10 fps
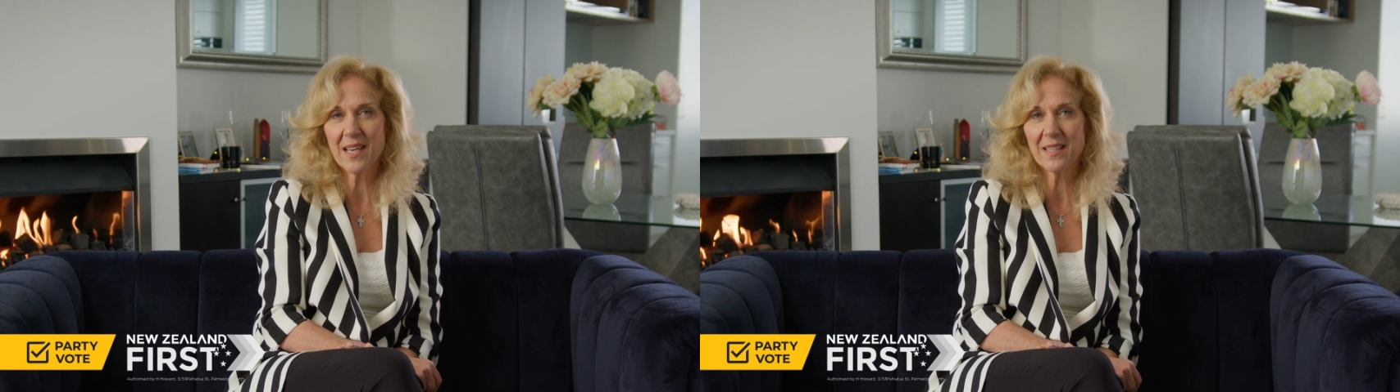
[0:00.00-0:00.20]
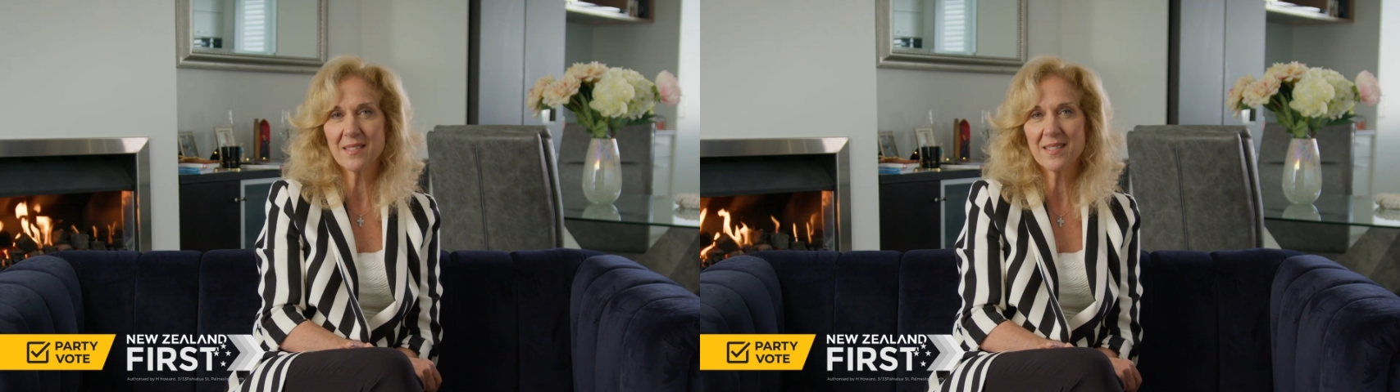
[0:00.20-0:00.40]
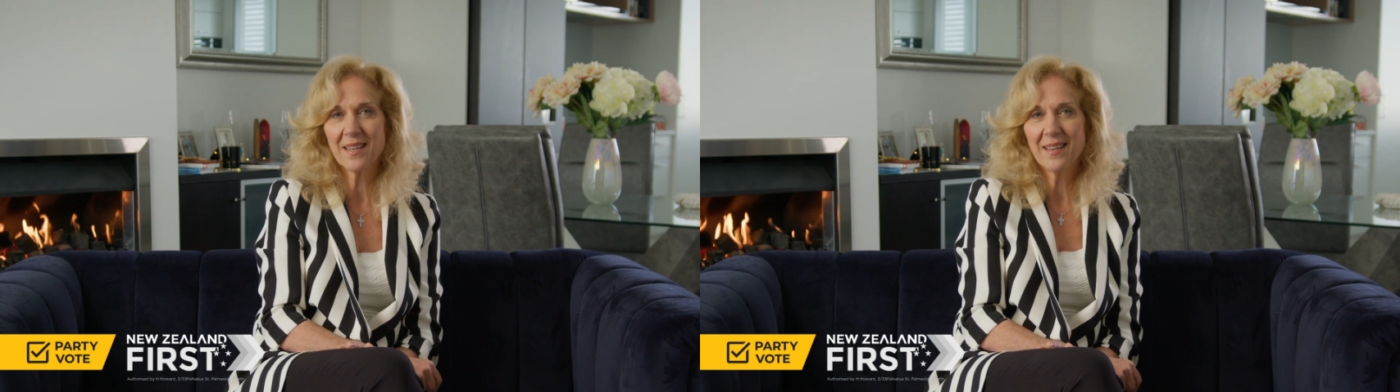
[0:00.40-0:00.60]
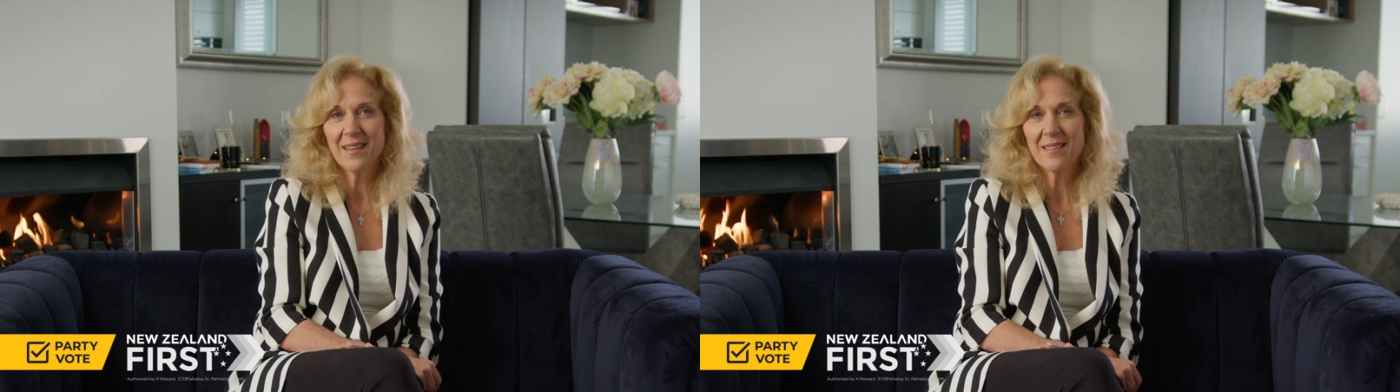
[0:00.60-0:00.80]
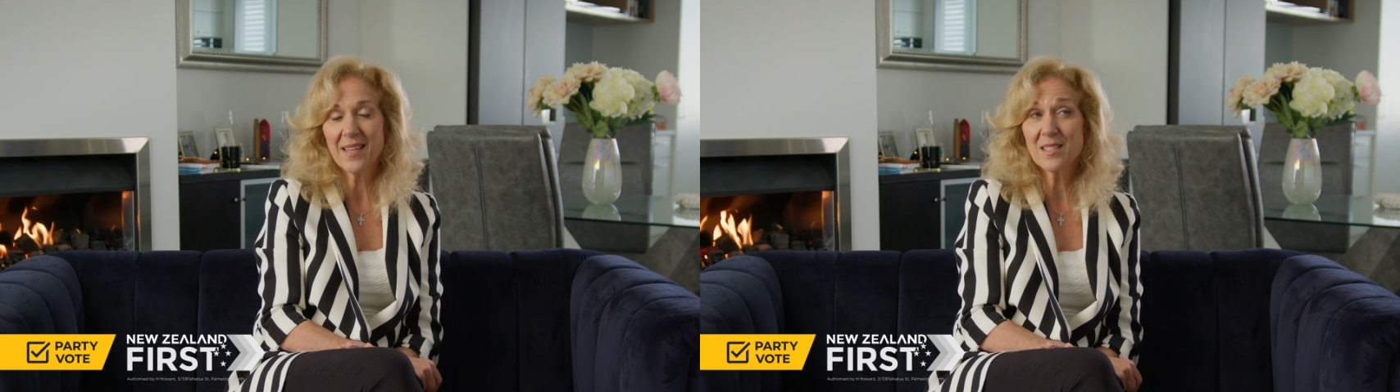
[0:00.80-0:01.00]
and
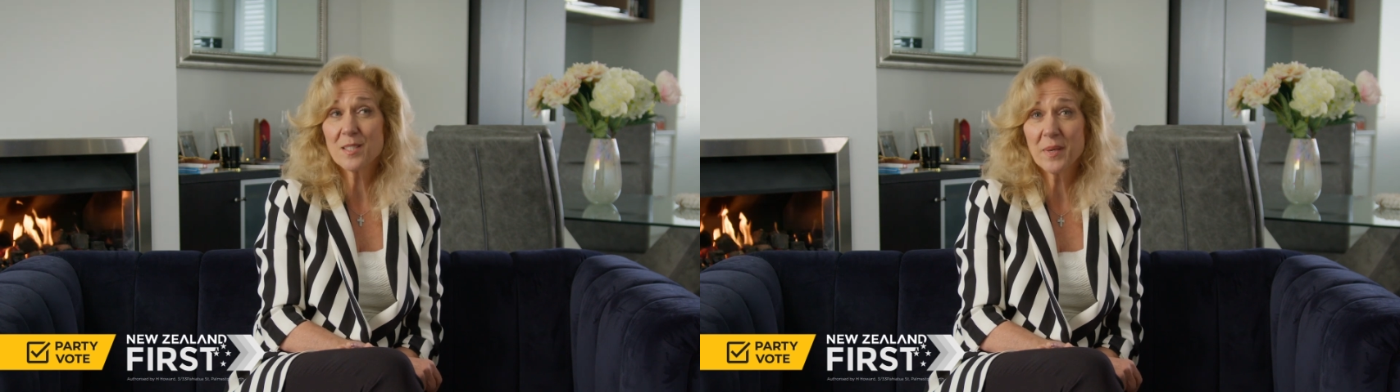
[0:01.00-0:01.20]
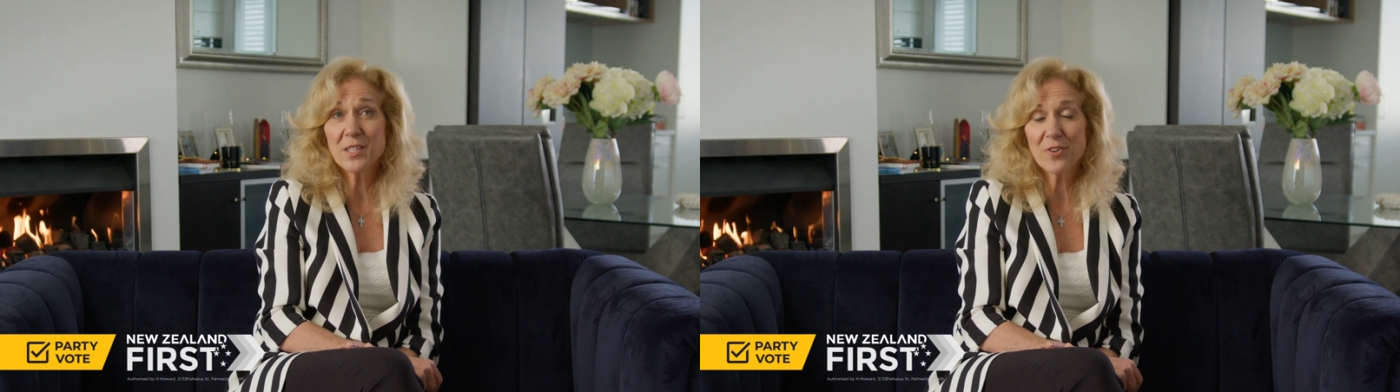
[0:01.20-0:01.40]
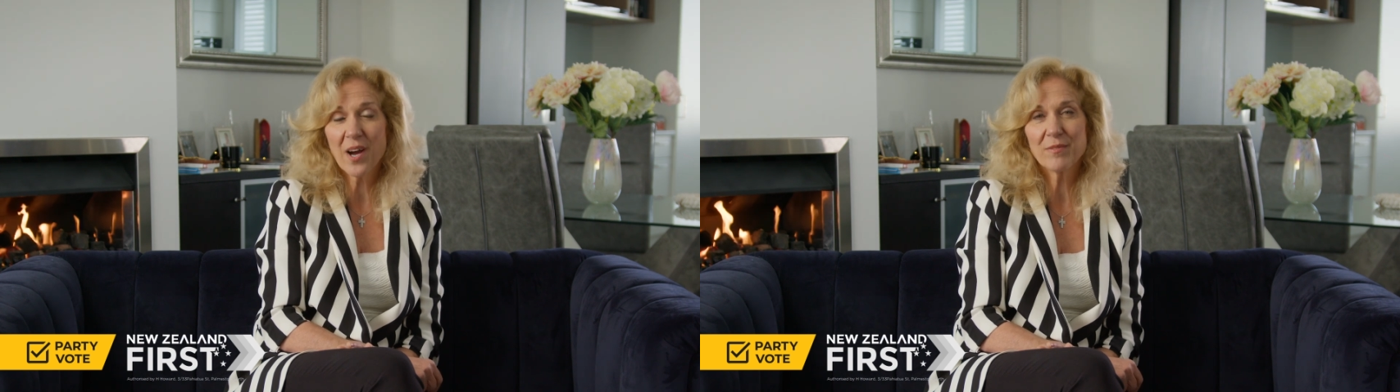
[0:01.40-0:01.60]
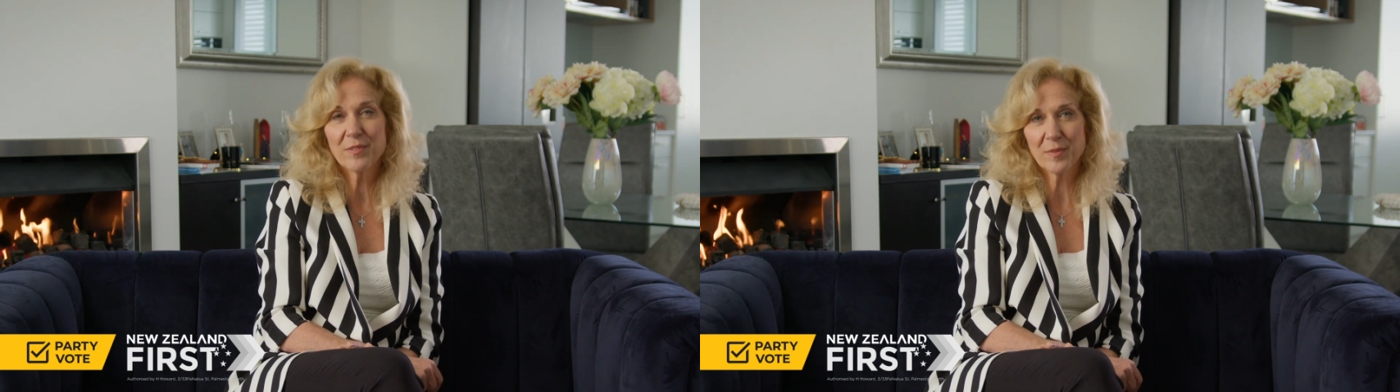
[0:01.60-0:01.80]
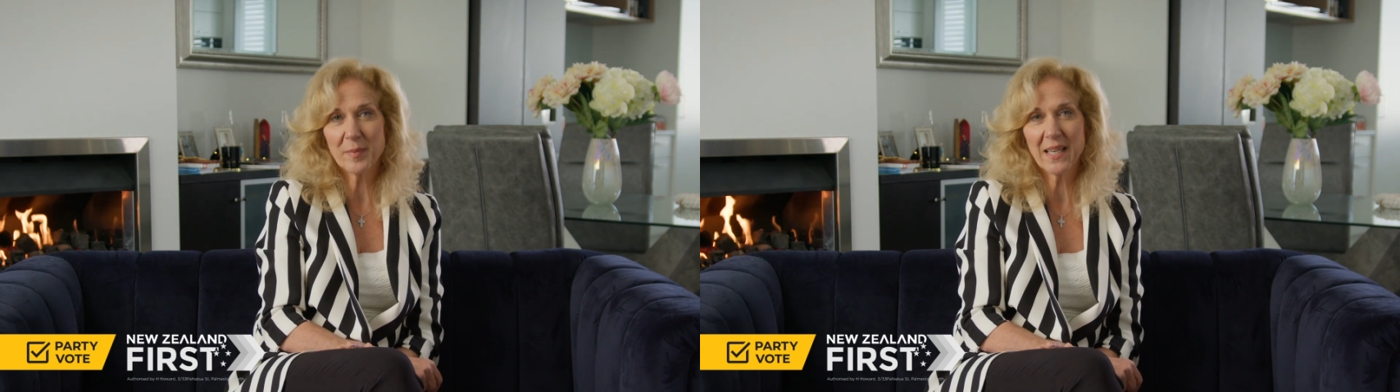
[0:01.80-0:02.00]
that is a big driver
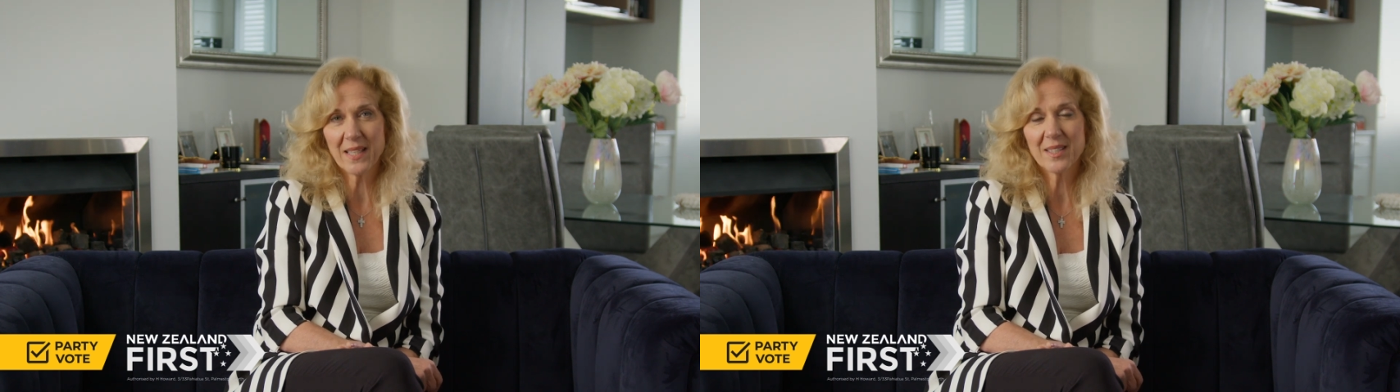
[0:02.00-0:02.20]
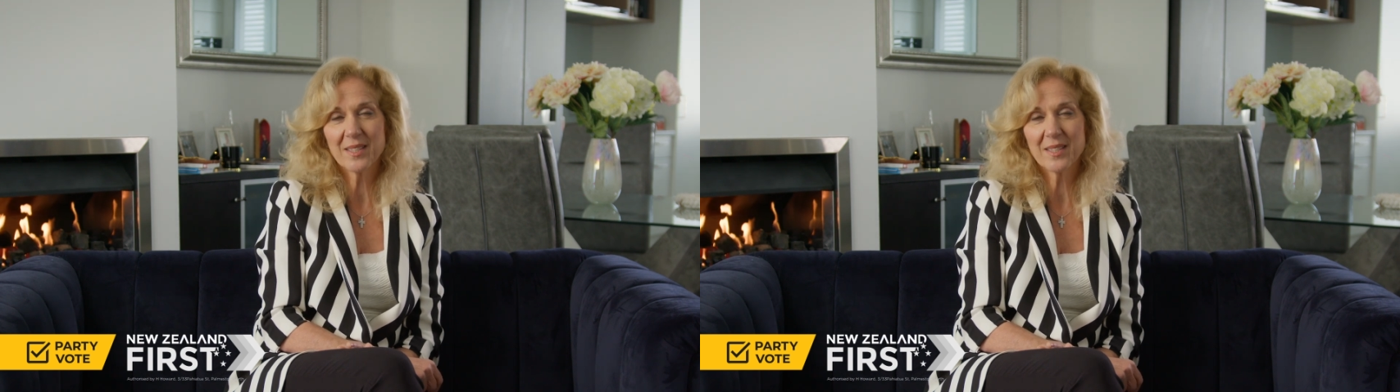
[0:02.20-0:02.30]
for me.